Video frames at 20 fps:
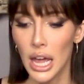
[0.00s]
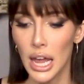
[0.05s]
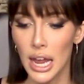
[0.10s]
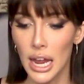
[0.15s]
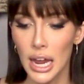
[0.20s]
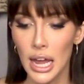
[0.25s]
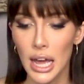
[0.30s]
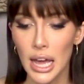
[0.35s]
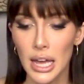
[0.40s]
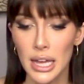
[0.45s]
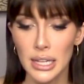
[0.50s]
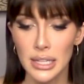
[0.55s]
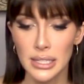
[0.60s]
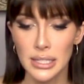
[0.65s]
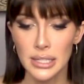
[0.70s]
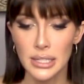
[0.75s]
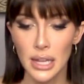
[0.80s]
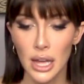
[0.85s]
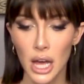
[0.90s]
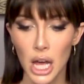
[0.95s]

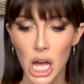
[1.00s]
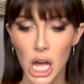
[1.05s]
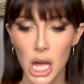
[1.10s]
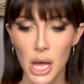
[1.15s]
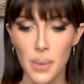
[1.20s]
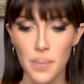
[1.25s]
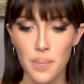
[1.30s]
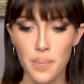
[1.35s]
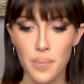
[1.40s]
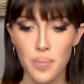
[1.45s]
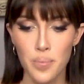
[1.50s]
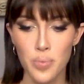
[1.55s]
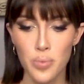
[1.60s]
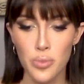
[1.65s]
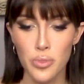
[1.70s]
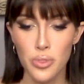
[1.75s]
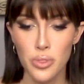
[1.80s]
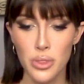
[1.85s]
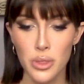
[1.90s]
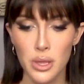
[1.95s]
And um,
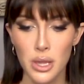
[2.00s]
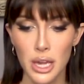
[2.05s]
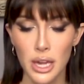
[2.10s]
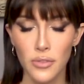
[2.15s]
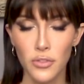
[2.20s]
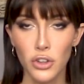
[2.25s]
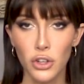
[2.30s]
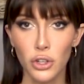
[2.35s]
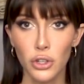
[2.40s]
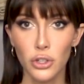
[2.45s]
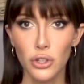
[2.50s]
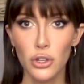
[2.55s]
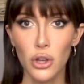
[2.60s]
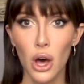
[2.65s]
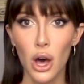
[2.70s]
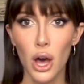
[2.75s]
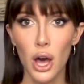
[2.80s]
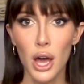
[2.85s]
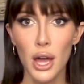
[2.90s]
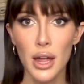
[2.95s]
if you're
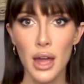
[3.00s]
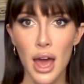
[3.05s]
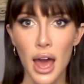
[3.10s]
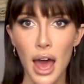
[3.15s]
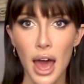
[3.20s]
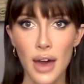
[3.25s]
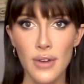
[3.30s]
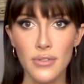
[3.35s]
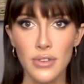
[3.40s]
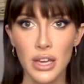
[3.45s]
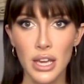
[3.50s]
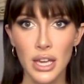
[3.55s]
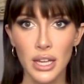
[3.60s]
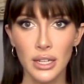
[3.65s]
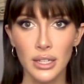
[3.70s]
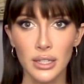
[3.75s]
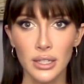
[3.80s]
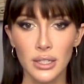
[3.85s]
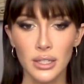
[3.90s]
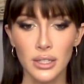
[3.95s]
not having